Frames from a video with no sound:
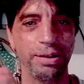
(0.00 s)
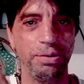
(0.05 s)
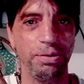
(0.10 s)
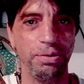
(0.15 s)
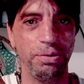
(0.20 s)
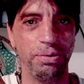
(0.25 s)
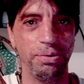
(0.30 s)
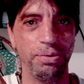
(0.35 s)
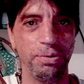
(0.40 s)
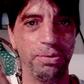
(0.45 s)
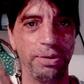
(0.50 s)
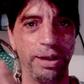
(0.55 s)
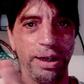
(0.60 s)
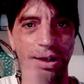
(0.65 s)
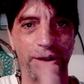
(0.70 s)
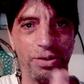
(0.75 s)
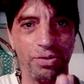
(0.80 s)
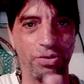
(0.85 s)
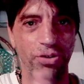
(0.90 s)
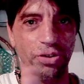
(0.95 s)
new
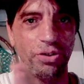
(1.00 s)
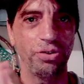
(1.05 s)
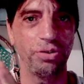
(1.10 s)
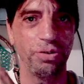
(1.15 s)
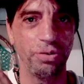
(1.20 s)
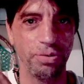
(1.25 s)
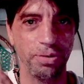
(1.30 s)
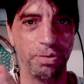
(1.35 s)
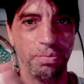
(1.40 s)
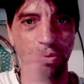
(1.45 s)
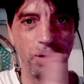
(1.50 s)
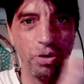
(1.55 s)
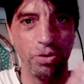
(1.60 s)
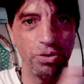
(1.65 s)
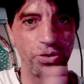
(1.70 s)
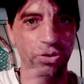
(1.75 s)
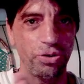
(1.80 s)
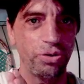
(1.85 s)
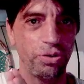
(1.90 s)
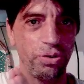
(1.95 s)
energies, new
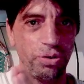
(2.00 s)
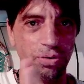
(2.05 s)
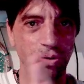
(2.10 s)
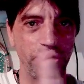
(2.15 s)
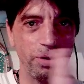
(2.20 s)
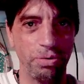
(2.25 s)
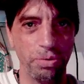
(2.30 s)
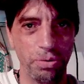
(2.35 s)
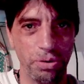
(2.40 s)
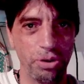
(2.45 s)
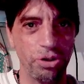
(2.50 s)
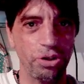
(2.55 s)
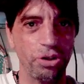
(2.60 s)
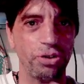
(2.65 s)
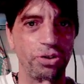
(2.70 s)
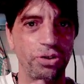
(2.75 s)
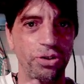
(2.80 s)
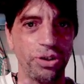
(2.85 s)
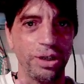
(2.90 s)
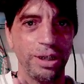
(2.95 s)
emotions, new
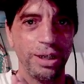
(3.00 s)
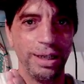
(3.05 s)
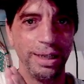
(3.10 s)
intuitions,